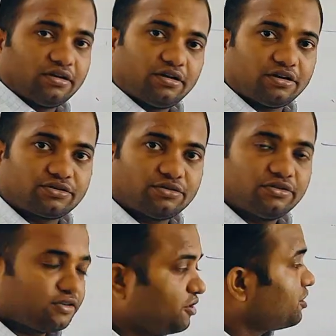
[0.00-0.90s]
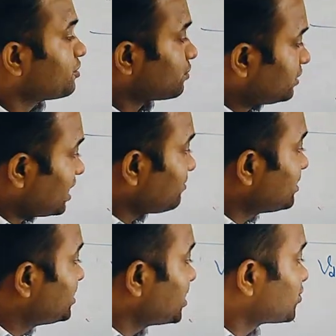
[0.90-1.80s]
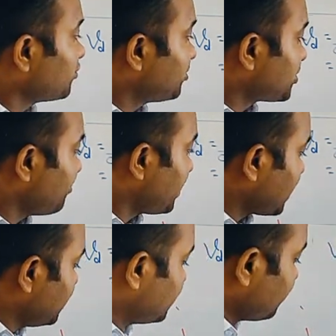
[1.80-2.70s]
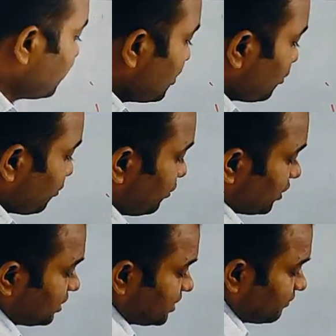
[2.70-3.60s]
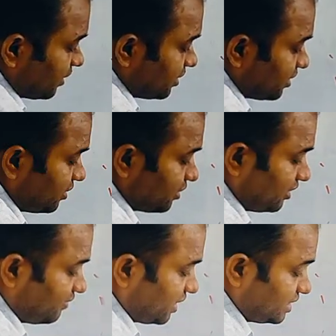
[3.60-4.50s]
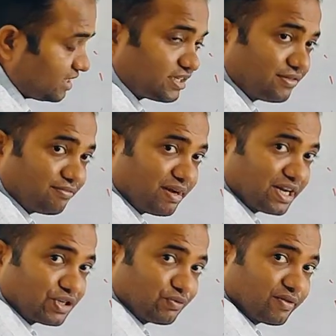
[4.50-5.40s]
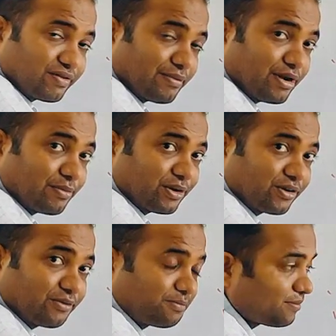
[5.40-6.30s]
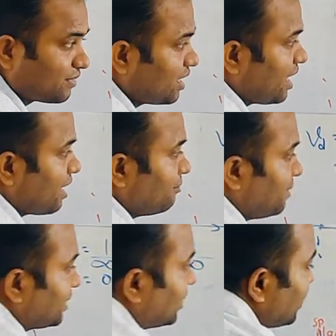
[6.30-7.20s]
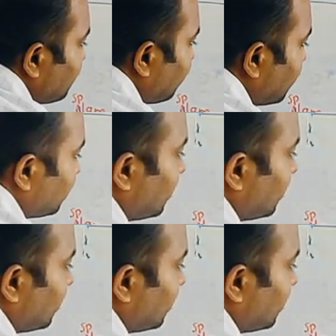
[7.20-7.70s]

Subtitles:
Understood? So that means there should be some mechanism to nullify this minus 2.5 diopter and make the light to fall on